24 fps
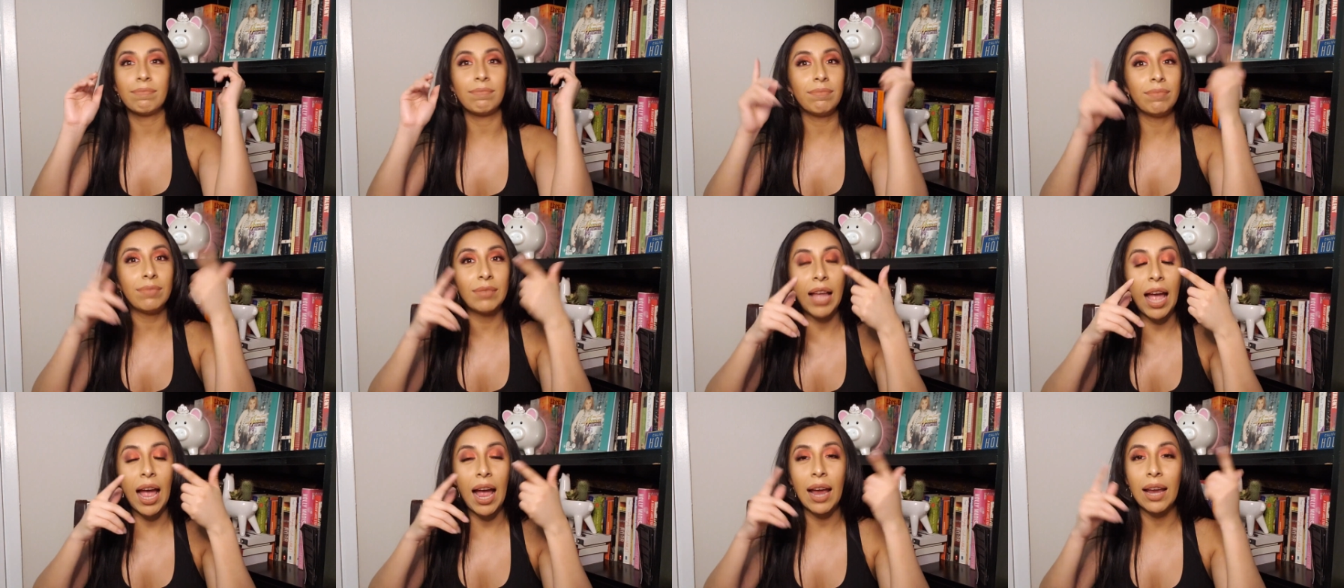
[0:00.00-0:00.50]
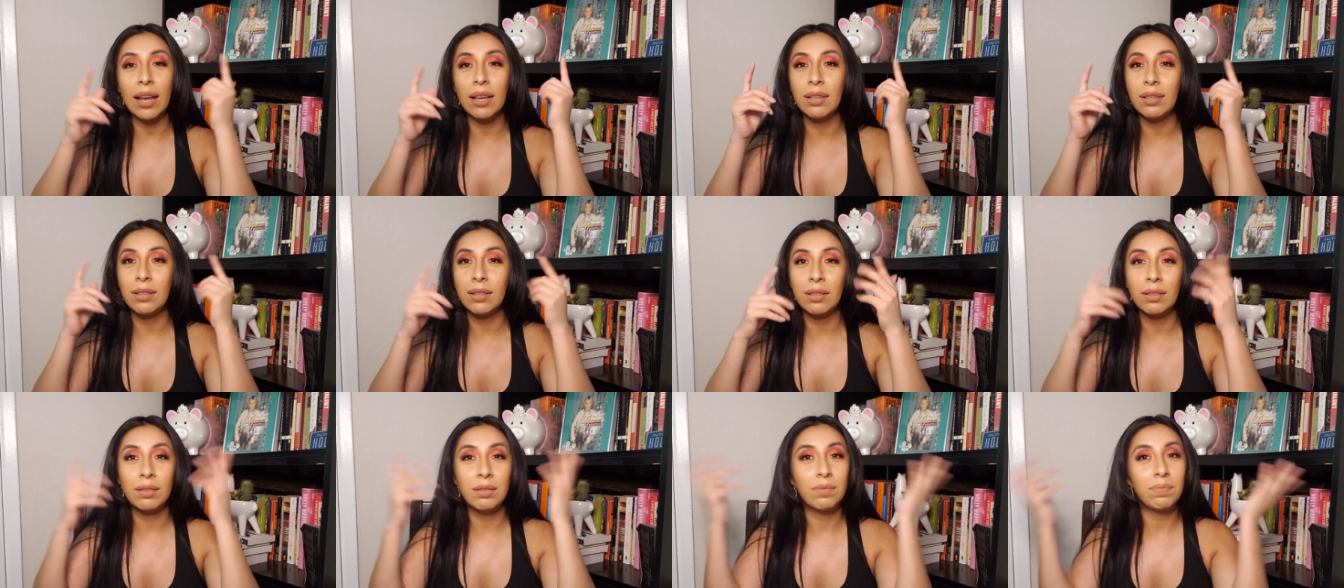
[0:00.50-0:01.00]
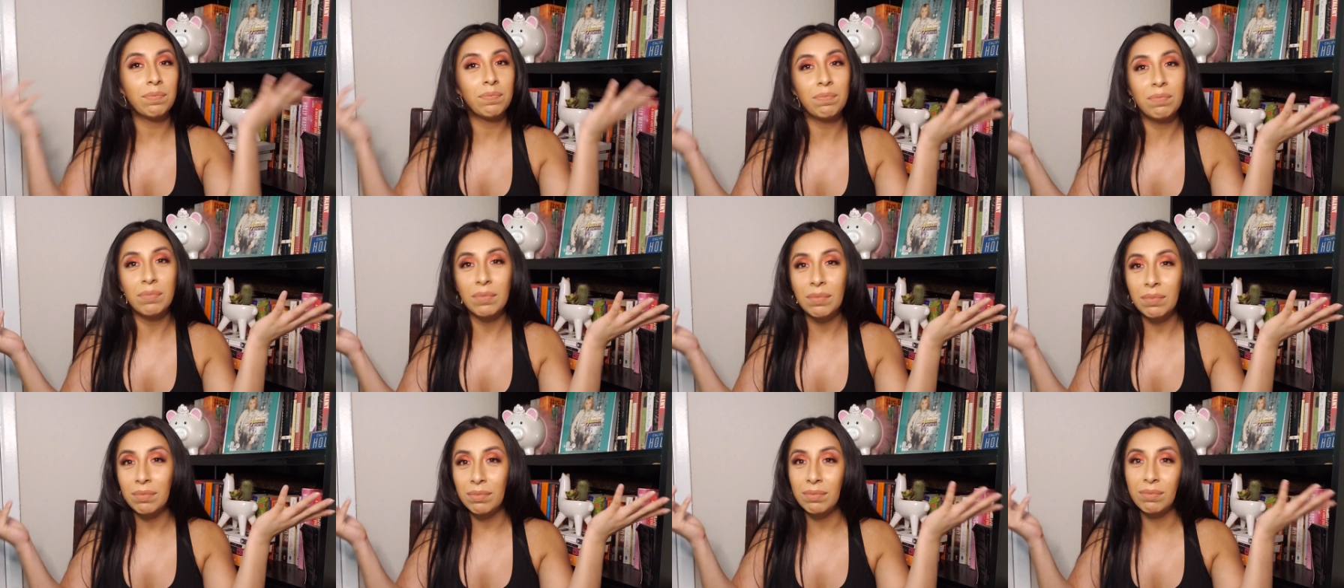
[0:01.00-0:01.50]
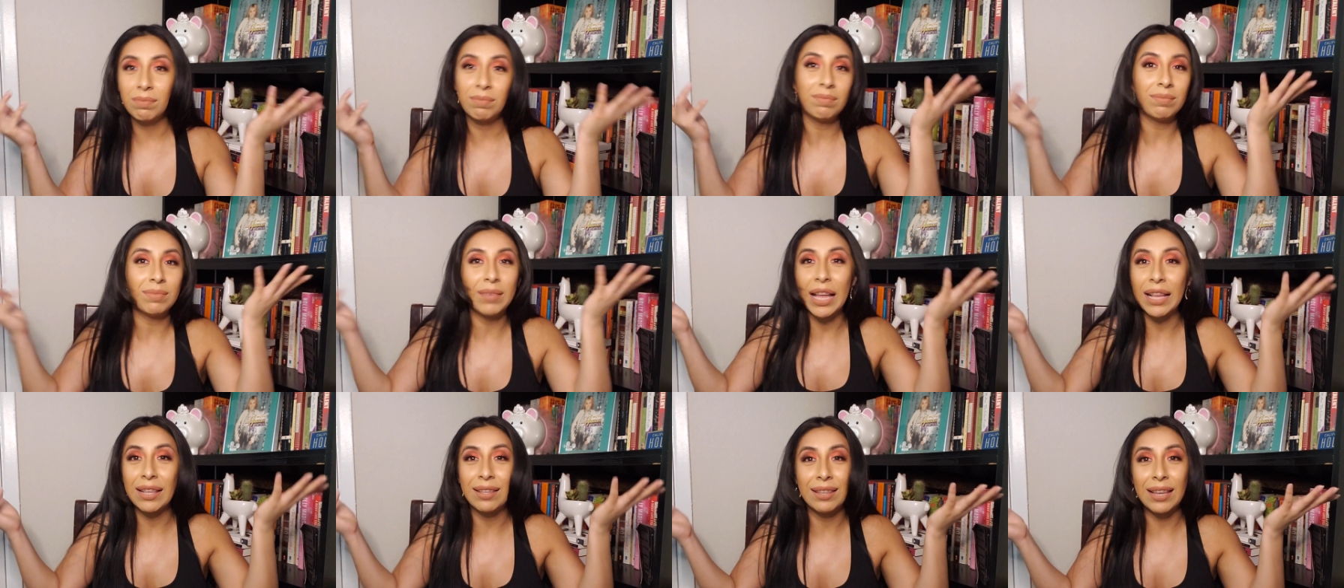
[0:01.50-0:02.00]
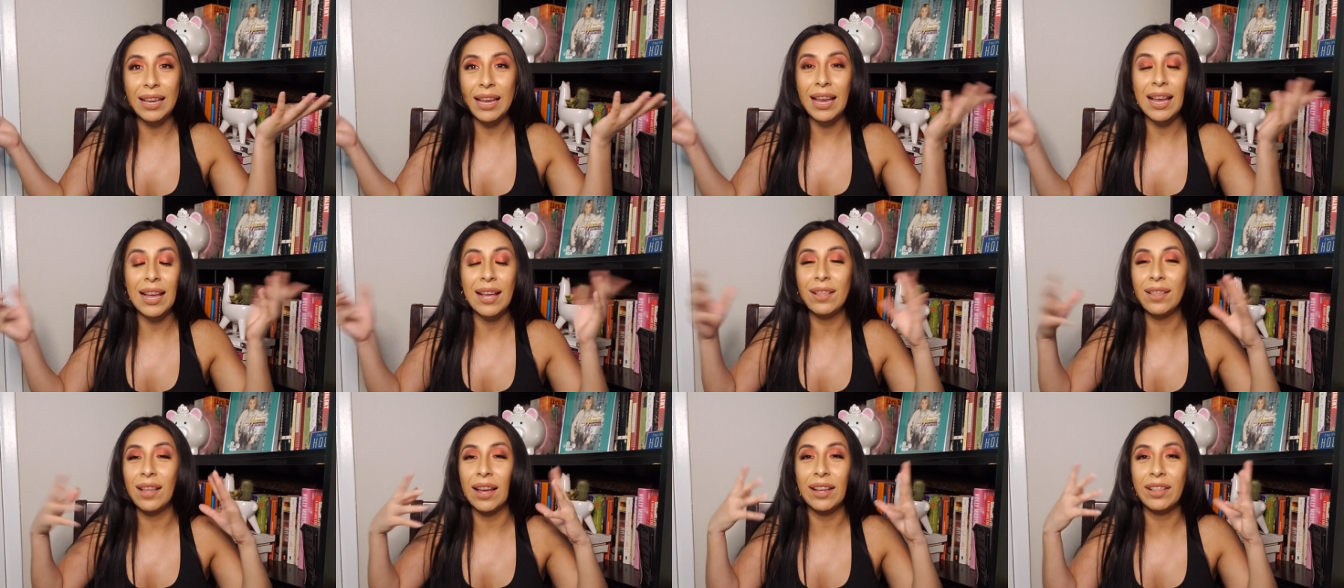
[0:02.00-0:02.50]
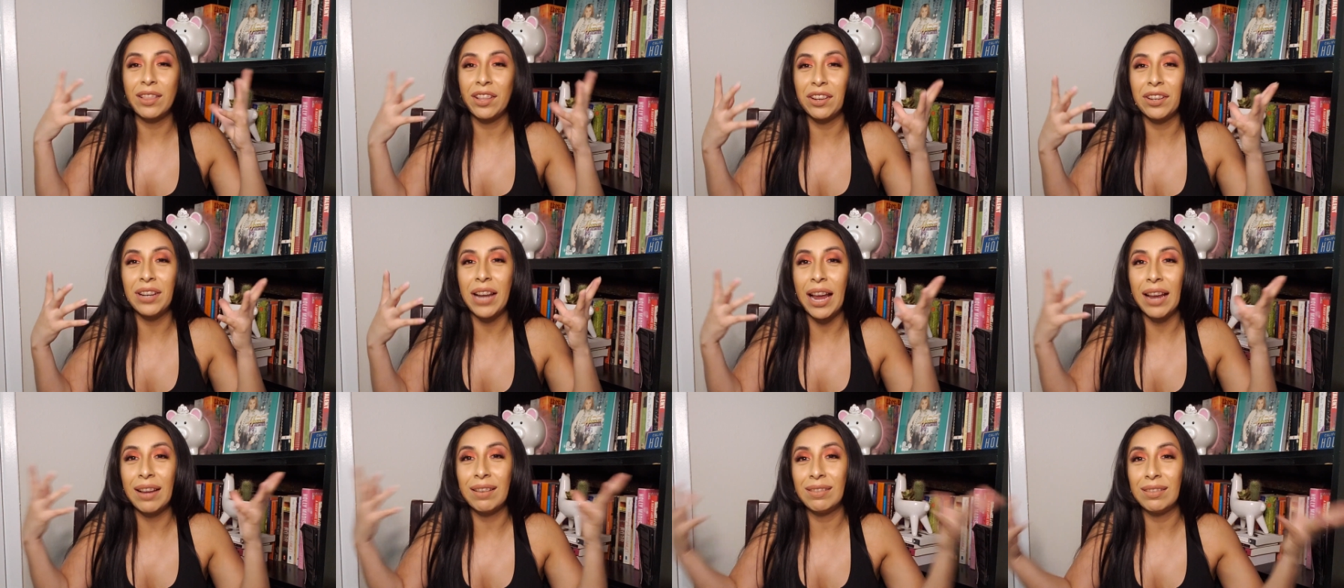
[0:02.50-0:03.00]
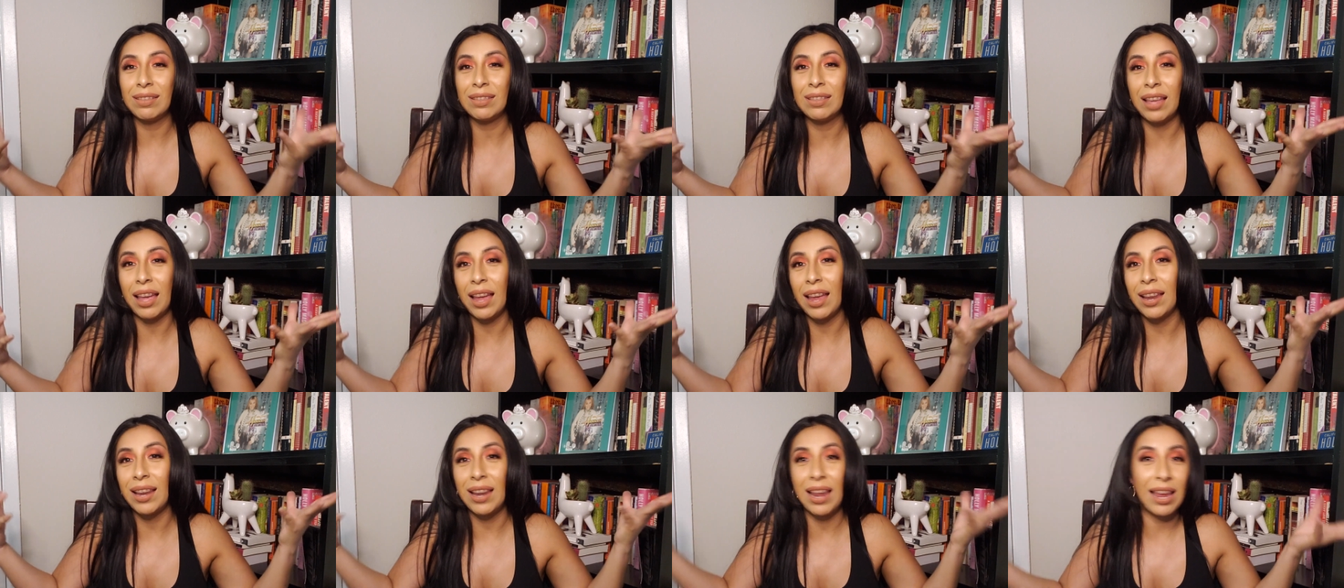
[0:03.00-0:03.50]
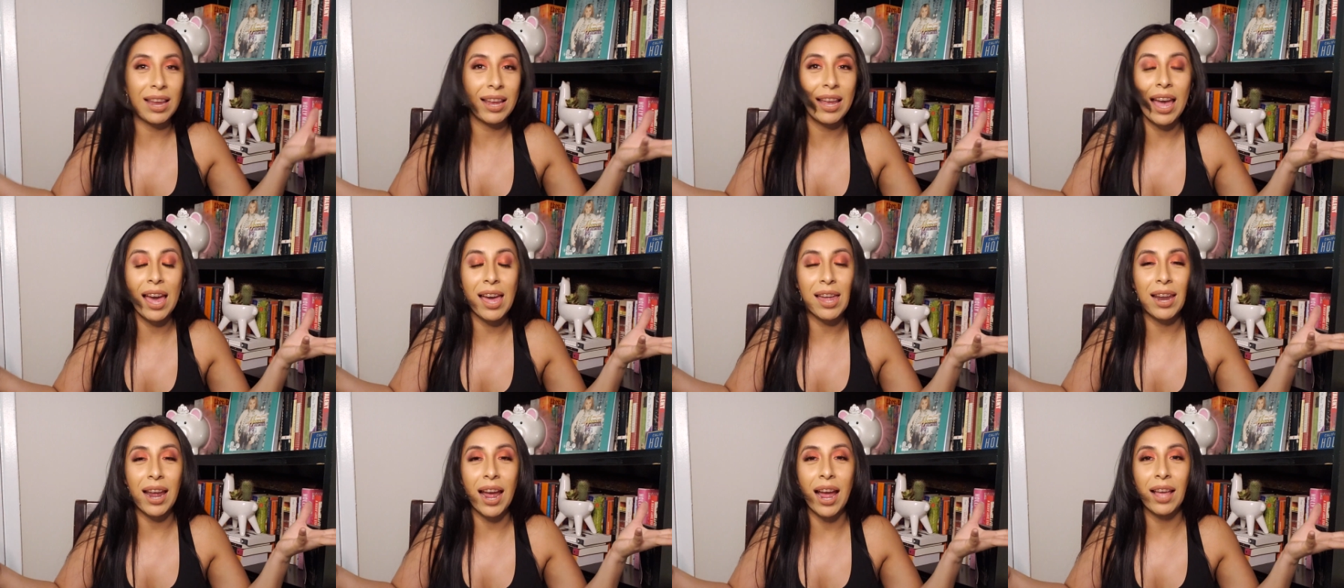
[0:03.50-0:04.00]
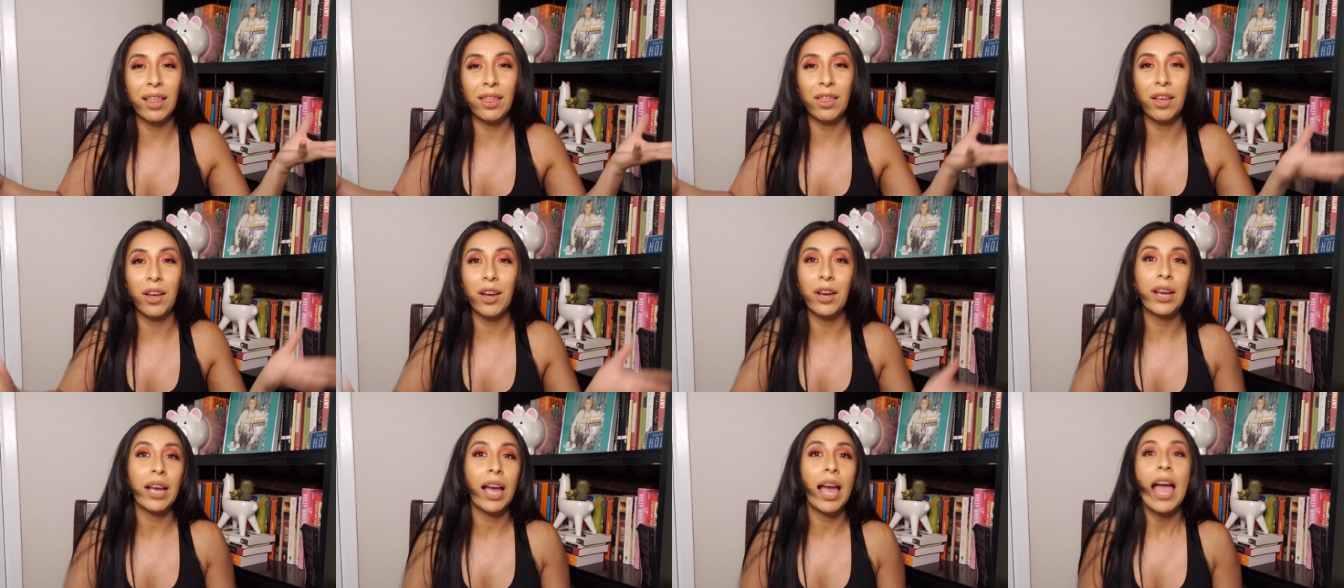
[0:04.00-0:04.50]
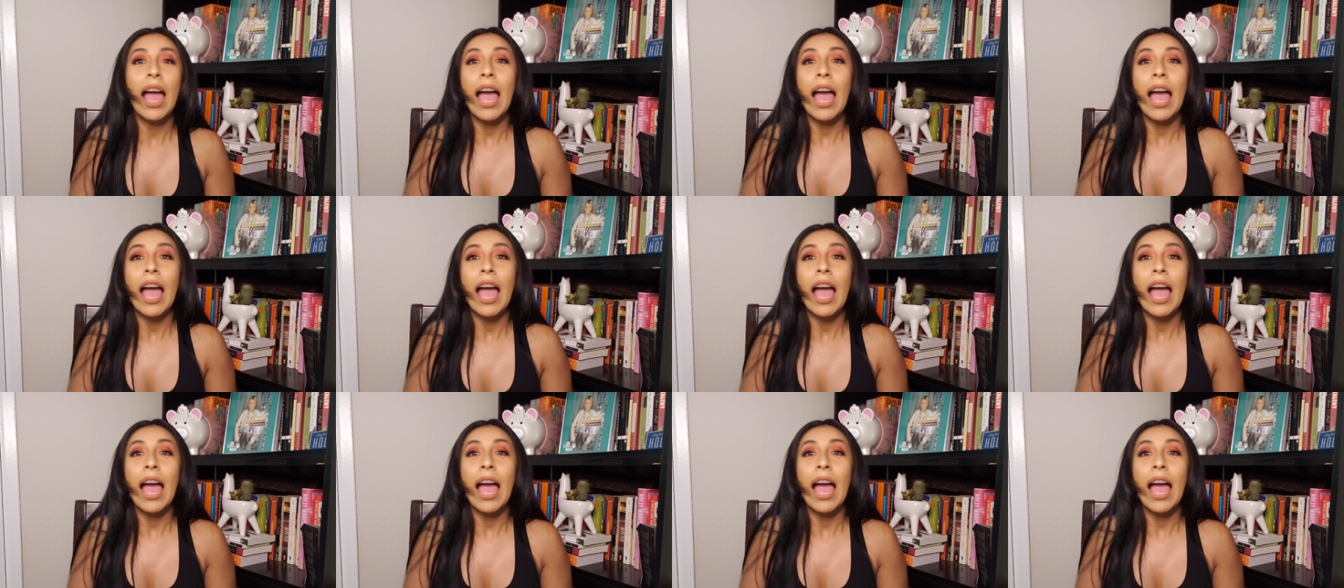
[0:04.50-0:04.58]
nice, that's it. Like, they're nice, thin, and cat eye look.